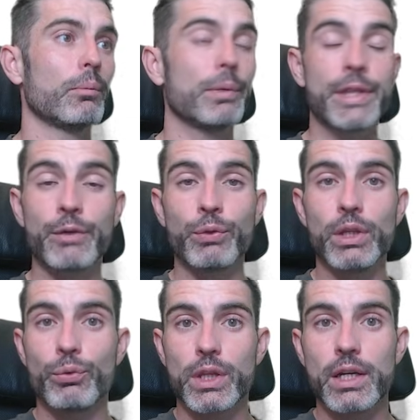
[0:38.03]
but thankfully
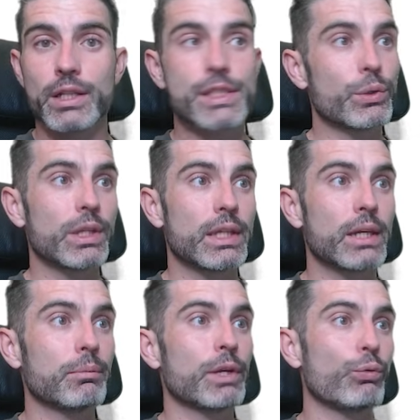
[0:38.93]
over the years, the Unity
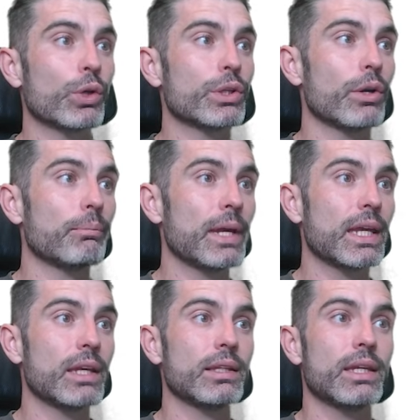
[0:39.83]
team, they've worked on
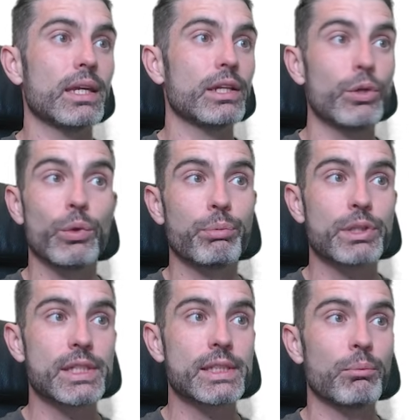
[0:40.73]
making the new input
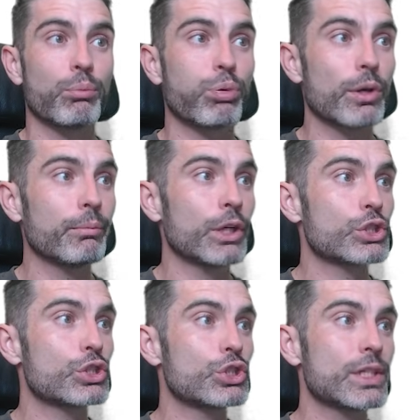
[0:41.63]
system pretty
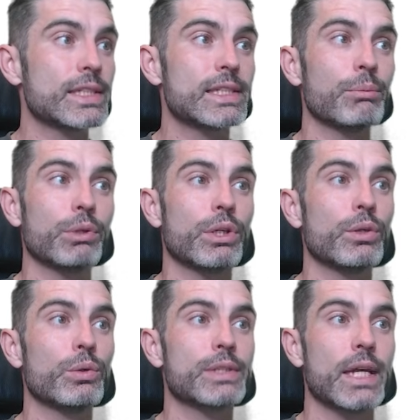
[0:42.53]
much just as simple to
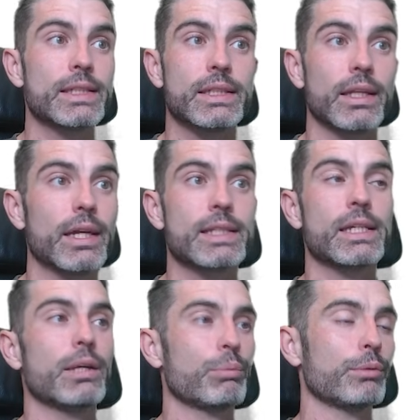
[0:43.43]
use as the legacy
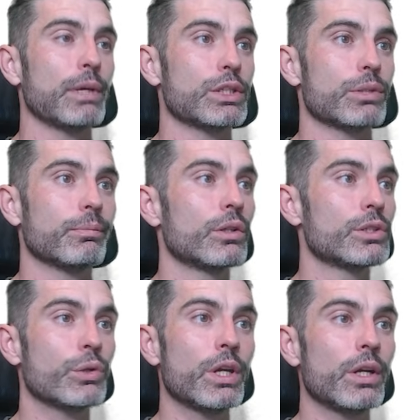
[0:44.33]
input manager.
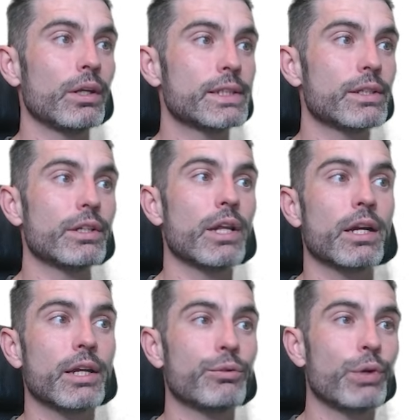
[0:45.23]
So here, let's learn how to
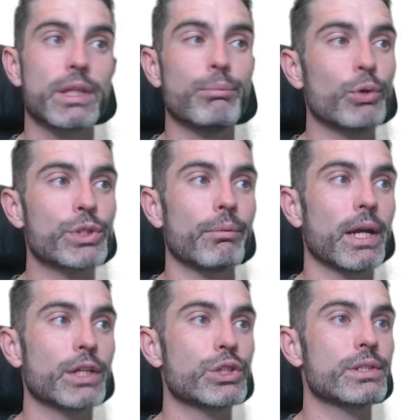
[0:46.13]
convert the most common
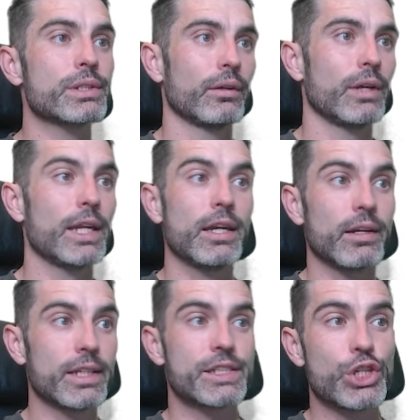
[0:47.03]
actions, and here
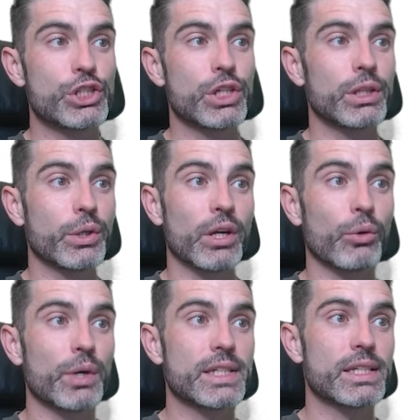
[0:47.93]
in this cheat sheet, you can
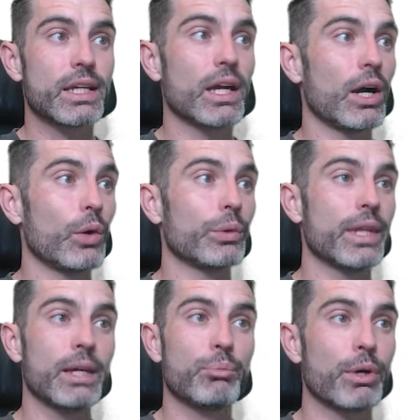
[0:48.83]
already see how
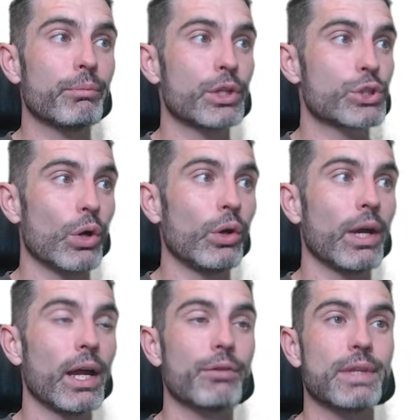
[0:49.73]
they pretty much all
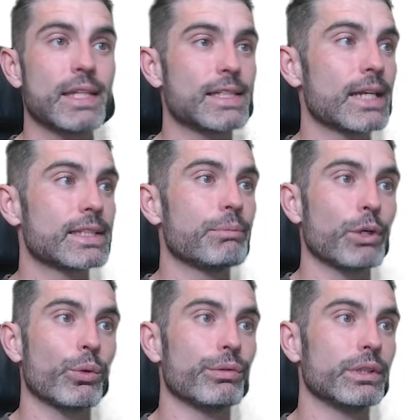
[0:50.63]
have the exact same
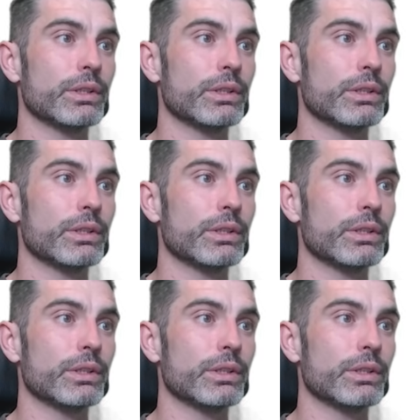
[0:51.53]
equivalent.